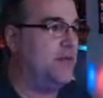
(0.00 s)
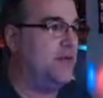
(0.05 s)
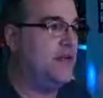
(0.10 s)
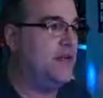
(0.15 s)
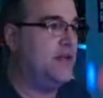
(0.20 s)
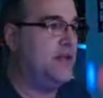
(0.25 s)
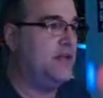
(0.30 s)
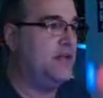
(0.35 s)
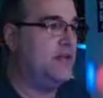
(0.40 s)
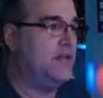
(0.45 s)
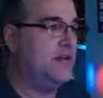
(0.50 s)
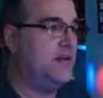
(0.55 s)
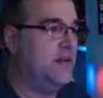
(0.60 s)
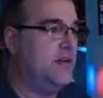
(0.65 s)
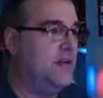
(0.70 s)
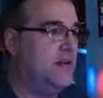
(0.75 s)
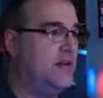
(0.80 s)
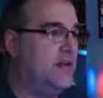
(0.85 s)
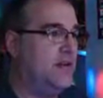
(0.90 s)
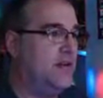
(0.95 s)
I guess
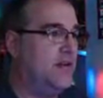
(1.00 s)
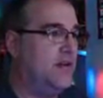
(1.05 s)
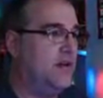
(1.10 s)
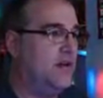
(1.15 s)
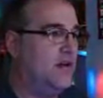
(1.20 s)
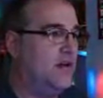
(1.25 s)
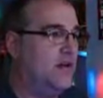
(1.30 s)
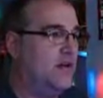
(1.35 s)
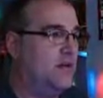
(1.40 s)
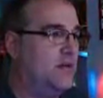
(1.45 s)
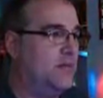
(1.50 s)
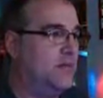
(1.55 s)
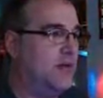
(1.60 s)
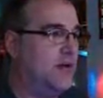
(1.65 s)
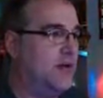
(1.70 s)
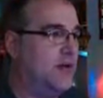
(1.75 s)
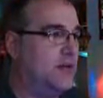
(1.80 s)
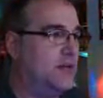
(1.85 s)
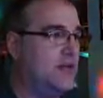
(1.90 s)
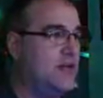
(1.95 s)

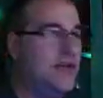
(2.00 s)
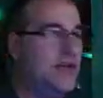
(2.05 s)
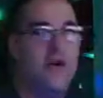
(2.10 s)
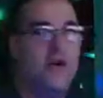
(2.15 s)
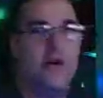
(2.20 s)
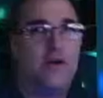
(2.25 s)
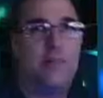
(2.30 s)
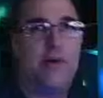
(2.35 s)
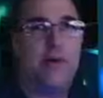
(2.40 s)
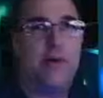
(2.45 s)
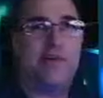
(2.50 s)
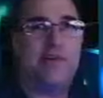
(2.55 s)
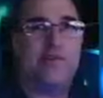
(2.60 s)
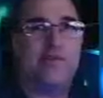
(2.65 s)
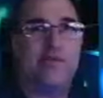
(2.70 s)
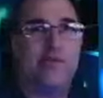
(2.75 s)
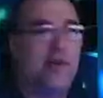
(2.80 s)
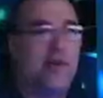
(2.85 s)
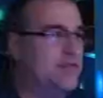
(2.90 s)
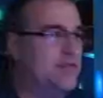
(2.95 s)
I need to go to Publix
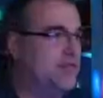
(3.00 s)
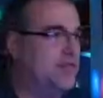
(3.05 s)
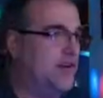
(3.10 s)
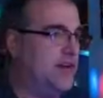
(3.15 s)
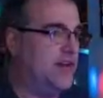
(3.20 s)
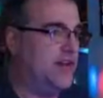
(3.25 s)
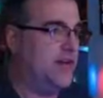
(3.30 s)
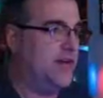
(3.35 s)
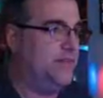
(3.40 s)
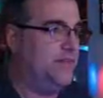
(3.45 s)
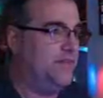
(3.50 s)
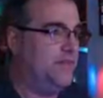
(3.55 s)
and rectify that.